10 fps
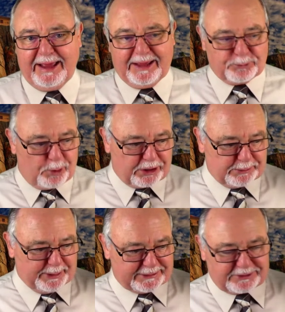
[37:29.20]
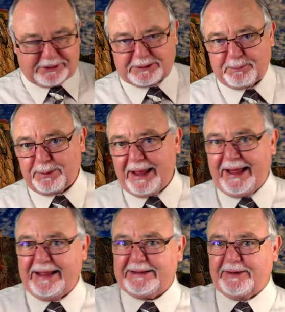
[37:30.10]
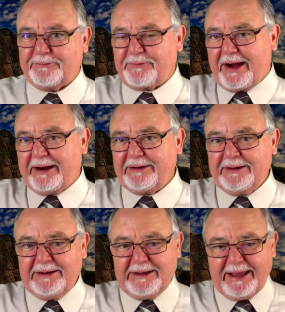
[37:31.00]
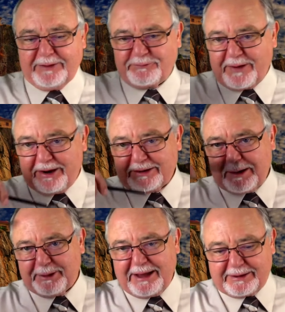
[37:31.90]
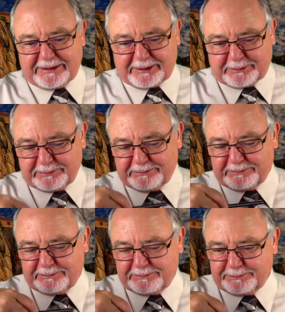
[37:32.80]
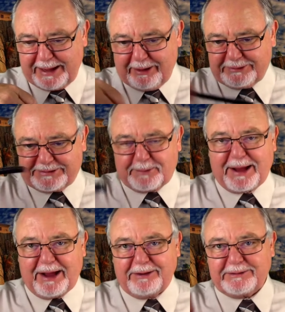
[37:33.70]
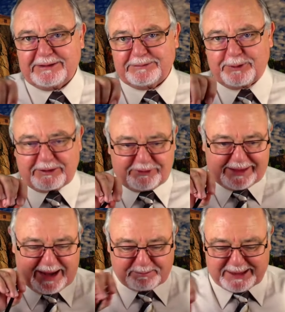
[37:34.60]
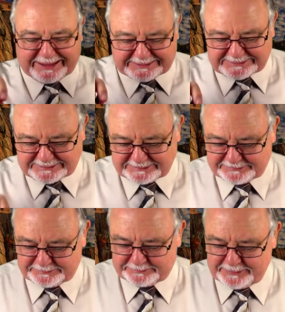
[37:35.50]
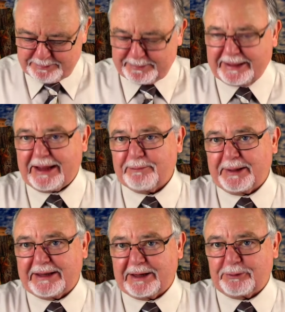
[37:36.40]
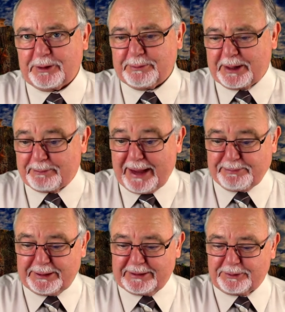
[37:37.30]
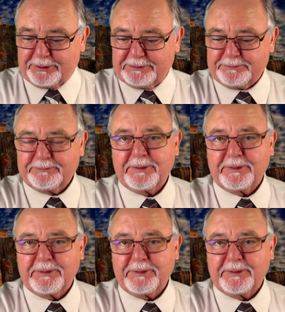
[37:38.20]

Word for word: And water being turned to blood and fire and fire coming out of their mouth somehow, whatever that means. May not be literal, but it might be literal.